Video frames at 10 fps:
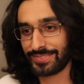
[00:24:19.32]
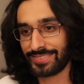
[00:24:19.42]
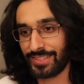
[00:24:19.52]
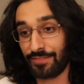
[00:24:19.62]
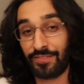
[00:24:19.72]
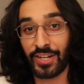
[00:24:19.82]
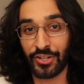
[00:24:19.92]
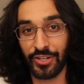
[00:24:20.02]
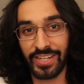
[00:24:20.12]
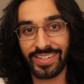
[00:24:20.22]
of
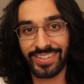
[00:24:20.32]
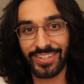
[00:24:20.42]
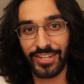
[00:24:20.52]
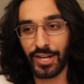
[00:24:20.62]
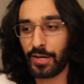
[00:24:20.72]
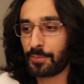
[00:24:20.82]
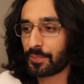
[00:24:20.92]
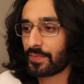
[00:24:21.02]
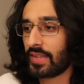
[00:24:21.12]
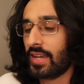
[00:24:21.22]
fuckery,
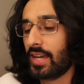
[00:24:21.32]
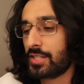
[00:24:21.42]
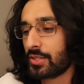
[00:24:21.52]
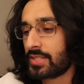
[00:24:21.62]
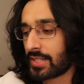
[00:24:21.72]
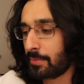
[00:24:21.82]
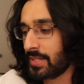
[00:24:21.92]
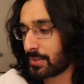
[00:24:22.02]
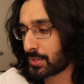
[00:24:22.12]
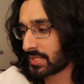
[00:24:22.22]
And so it's going to be
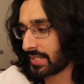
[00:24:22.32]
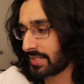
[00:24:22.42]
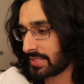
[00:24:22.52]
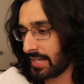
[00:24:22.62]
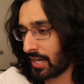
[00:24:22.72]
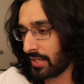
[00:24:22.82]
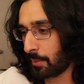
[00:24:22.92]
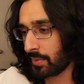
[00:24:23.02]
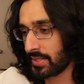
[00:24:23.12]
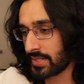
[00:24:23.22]
interesting to see how
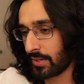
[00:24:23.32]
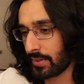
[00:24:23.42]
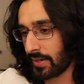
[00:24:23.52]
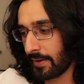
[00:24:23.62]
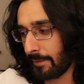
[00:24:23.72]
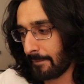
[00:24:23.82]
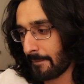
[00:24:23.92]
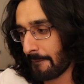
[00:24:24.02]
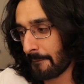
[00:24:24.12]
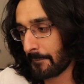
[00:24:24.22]
that plays out and
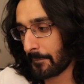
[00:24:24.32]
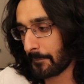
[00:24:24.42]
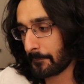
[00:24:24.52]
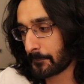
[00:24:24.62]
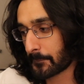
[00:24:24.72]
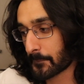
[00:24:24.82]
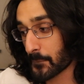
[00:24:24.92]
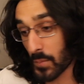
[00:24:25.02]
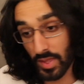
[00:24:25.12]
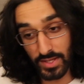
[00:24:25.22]

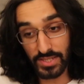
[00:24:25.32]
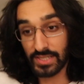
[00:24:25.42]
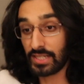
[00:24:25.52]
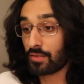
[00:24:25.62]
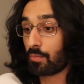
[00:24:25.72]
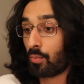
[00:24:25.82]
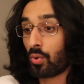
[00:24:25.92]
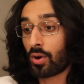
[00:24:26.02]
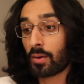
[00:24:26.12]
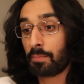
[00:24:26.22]
see if
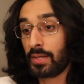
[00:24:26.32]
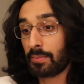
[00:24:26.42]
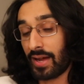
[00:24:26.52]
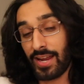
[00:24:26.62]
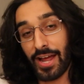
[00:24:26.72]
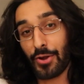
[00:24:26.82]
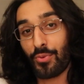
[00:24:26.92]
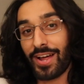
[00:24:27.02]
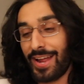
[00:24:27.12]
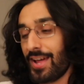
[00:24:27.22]
more people,
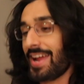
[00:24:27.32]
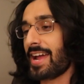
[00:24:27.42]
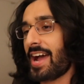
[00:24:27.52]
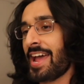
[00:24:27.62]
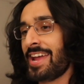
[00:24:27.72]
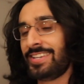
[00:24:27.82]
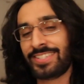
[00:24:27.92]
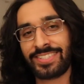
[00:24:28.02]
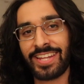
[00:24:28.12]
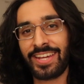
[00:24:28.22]
I hate to
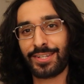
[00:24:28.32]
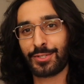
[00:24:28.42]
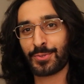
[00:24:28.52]
say it,